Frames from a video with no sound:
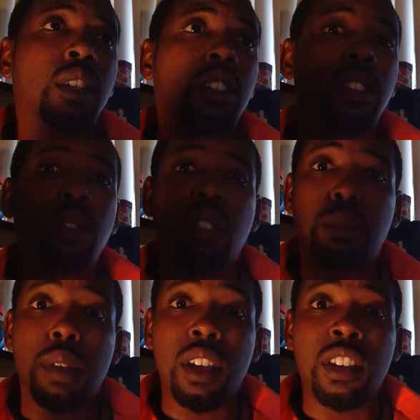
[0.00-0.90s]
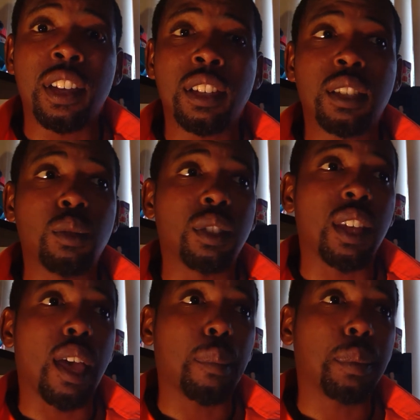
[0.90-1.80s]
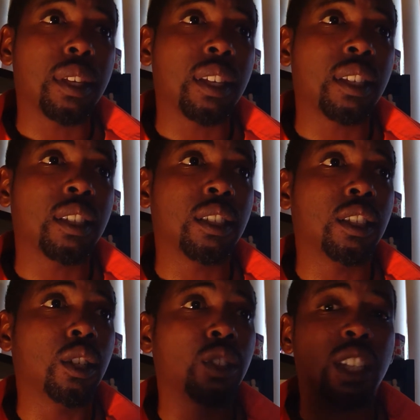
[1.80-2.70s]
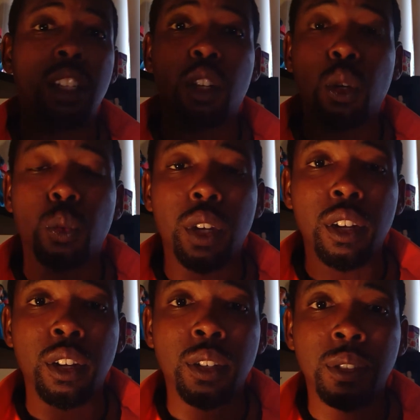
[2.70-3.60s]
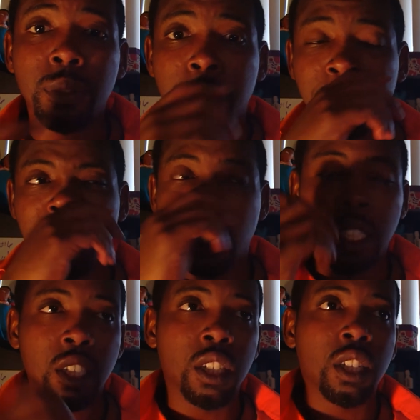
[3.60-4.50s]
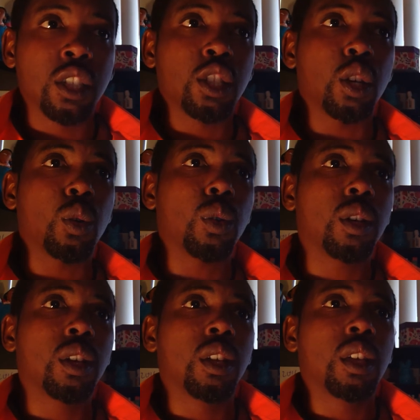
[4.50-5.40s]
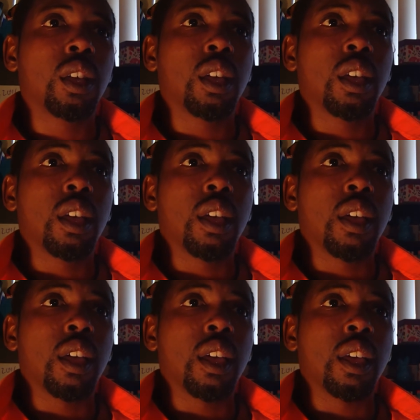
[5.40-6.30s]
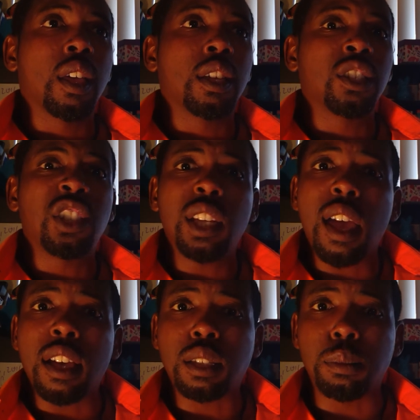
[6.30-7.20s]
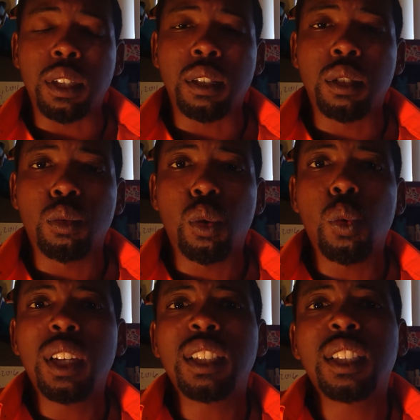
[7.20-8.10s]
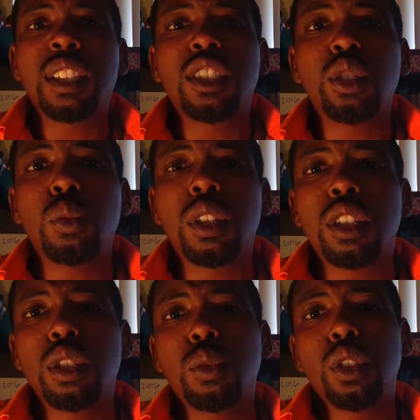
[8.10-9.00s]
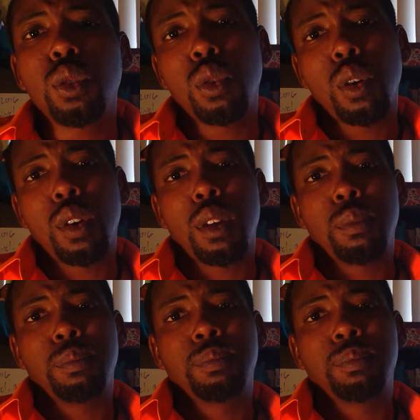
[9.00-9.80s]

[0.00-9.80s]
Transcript: She was married. She was happy. She had a career. So she asked me, "Well, what is it that you want to do when you grow up?"